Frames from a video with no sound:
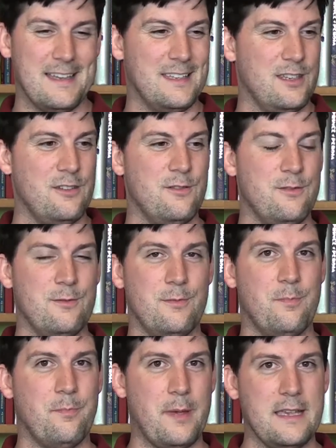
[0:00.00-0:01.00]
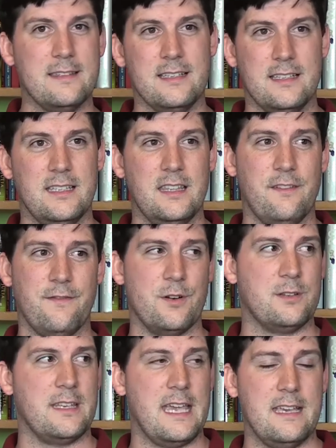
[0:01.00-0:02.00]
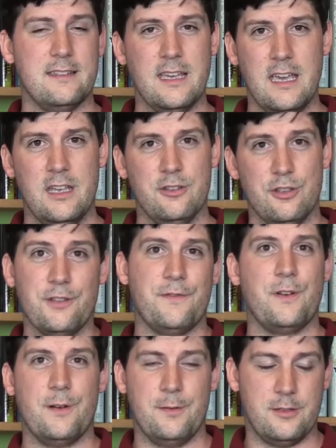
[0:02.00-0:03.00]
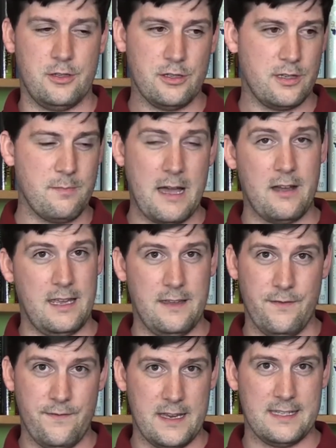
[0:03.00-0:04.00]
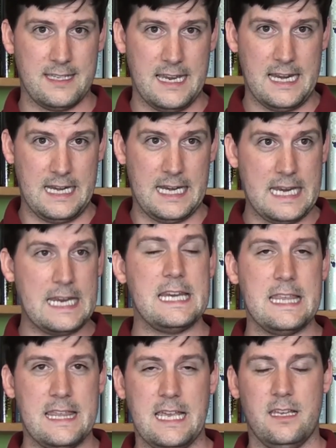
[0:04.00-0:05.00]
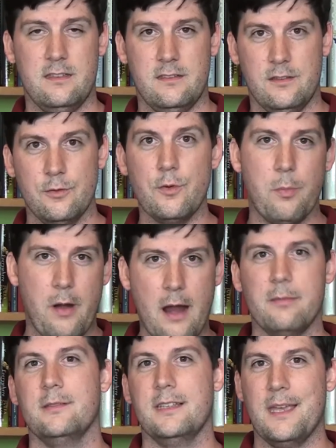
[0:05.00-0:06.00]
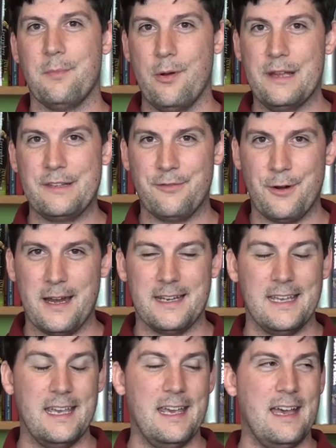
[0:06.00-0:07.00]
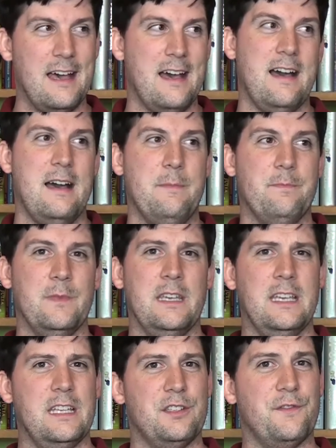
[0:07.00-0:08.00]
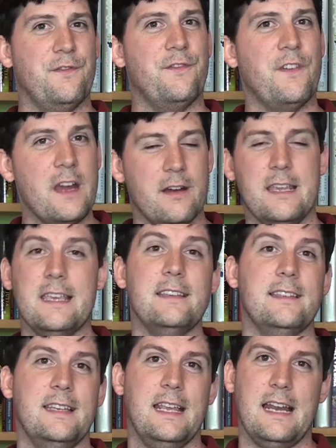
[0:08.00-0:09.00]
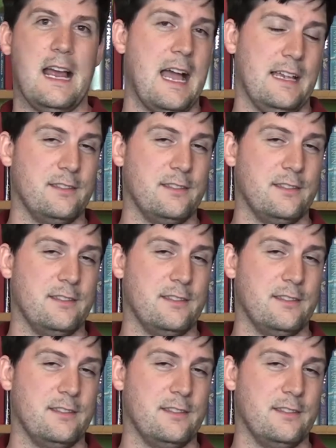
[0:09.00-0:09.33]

You basically, the first case, just for just about investigating anything, you will probably get points for it. It's very easy to get a high